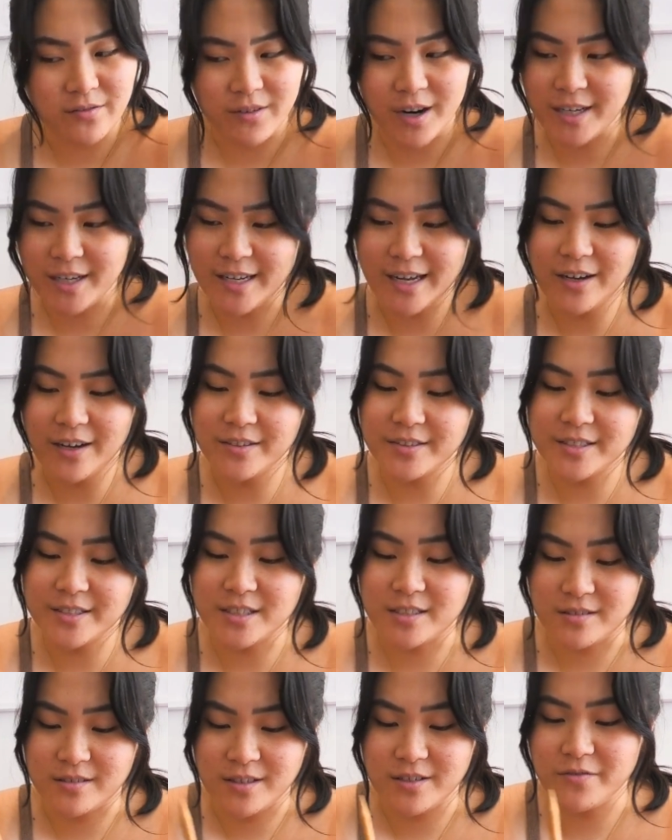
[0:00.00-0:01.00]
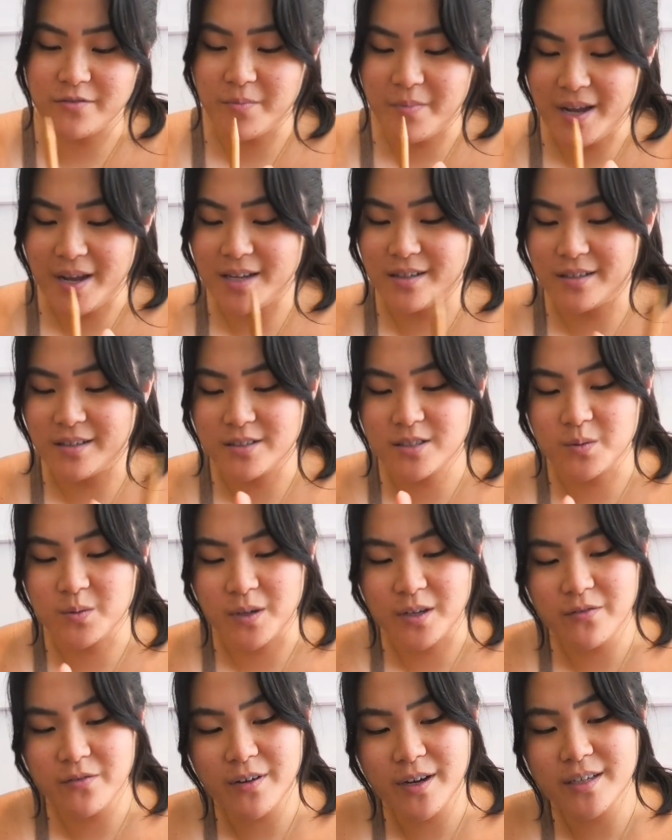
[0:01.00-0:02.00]
right now this is going to remain a
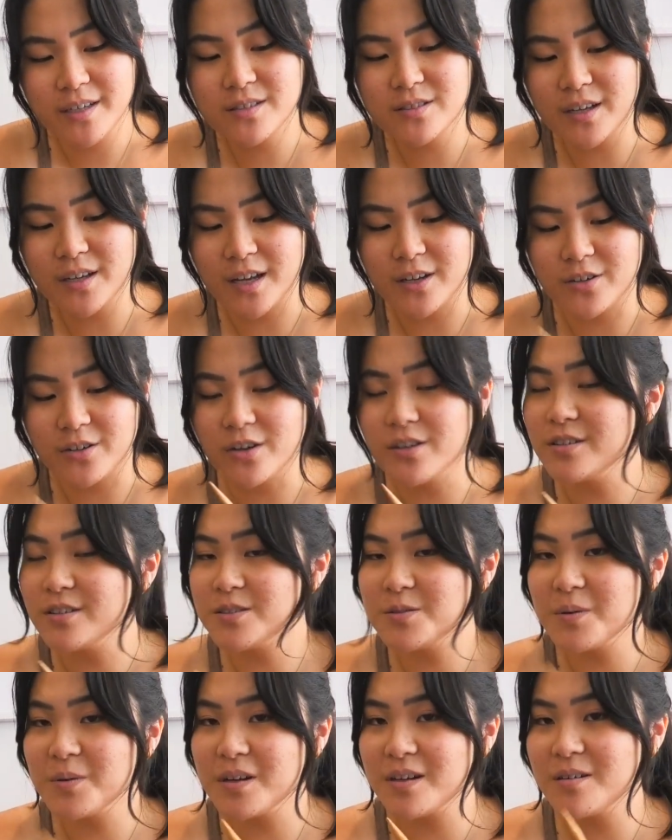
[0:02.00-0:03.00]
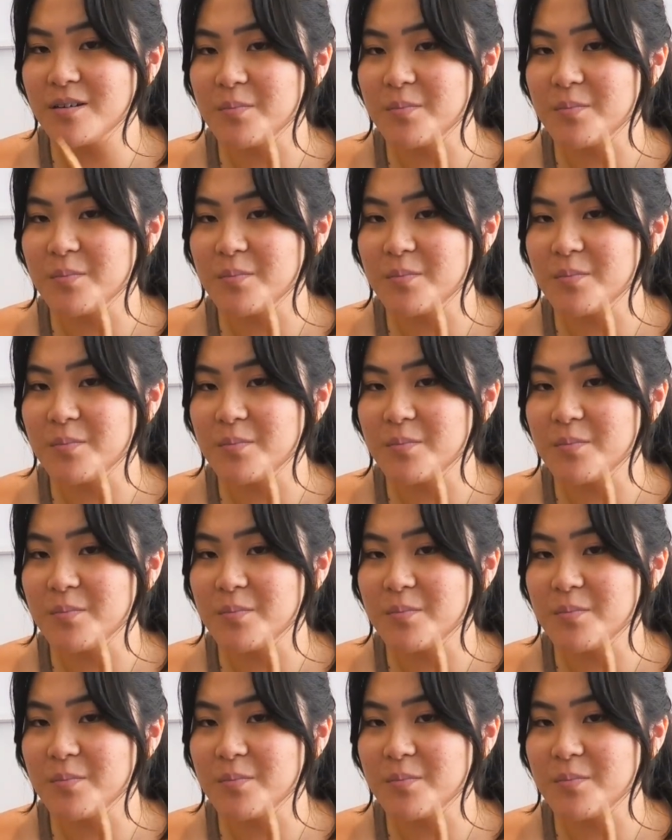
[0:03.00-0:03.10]
sweater vest and not a sweater